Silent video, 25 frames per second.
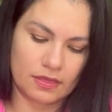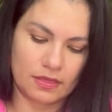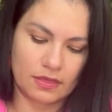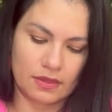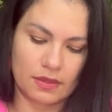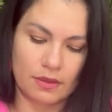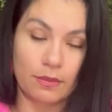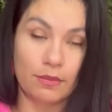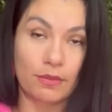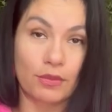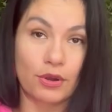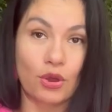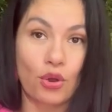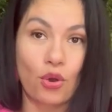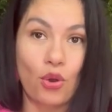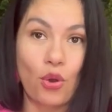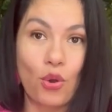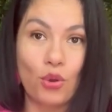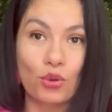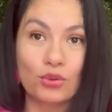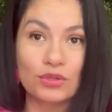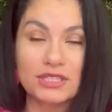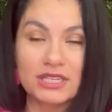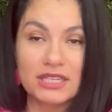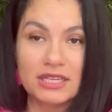I'm going to
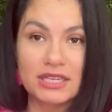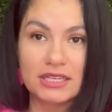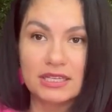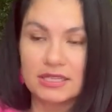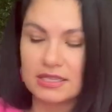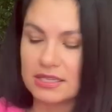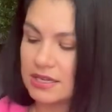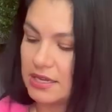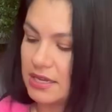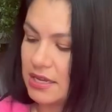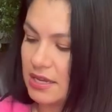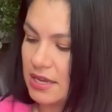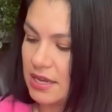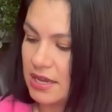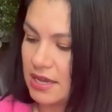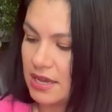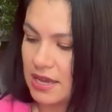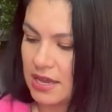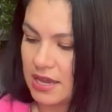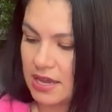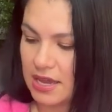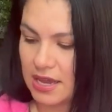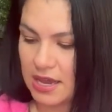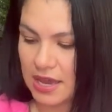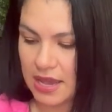hold it
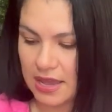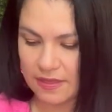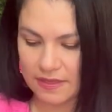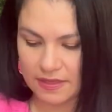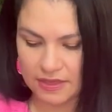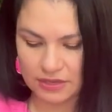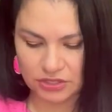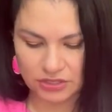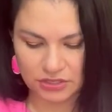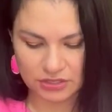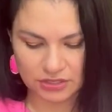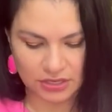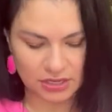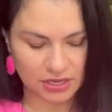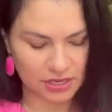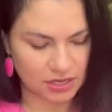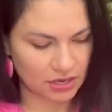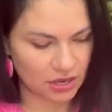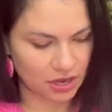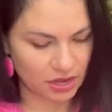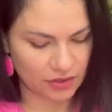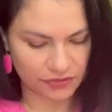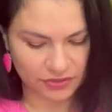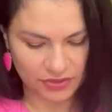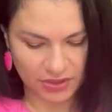and then just cut
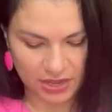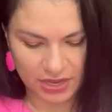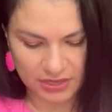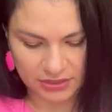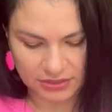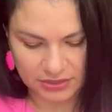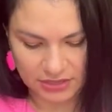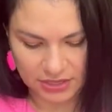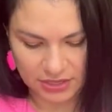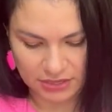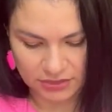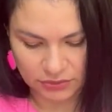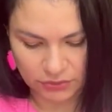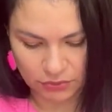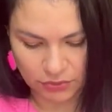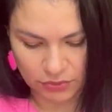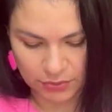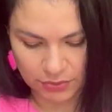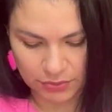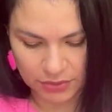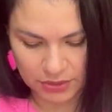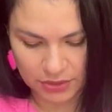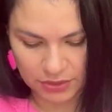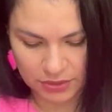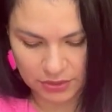off the excess
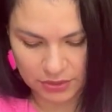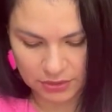ribbon.